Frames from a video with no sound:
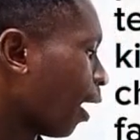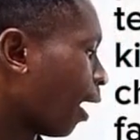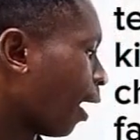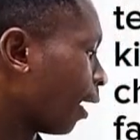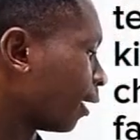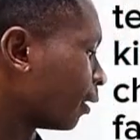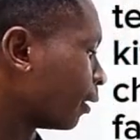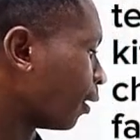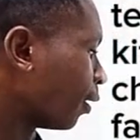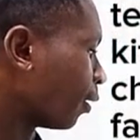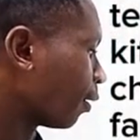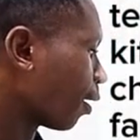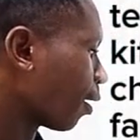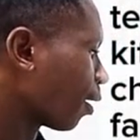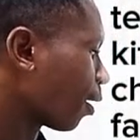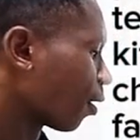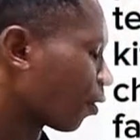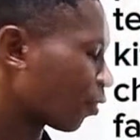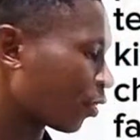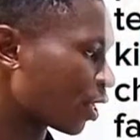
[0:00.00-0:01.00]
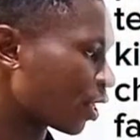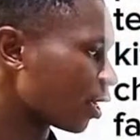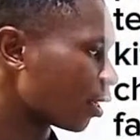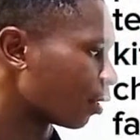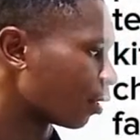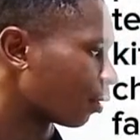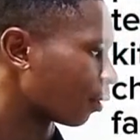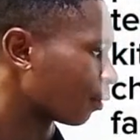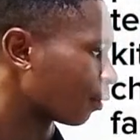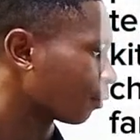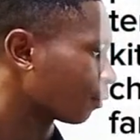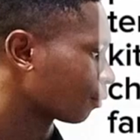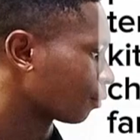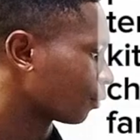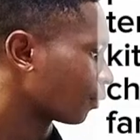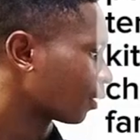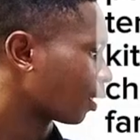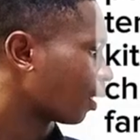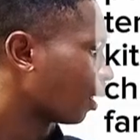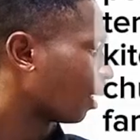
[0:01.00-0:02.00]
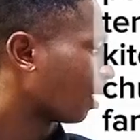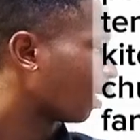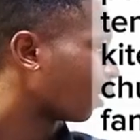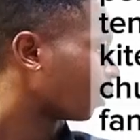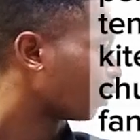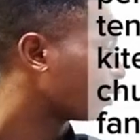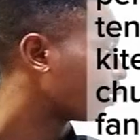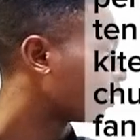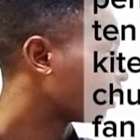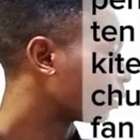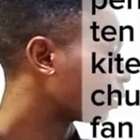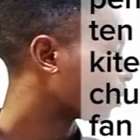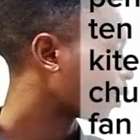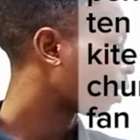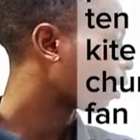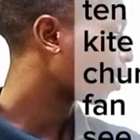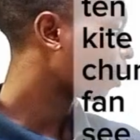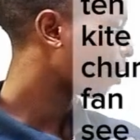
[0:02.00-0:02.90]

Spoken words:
as in thin, and this is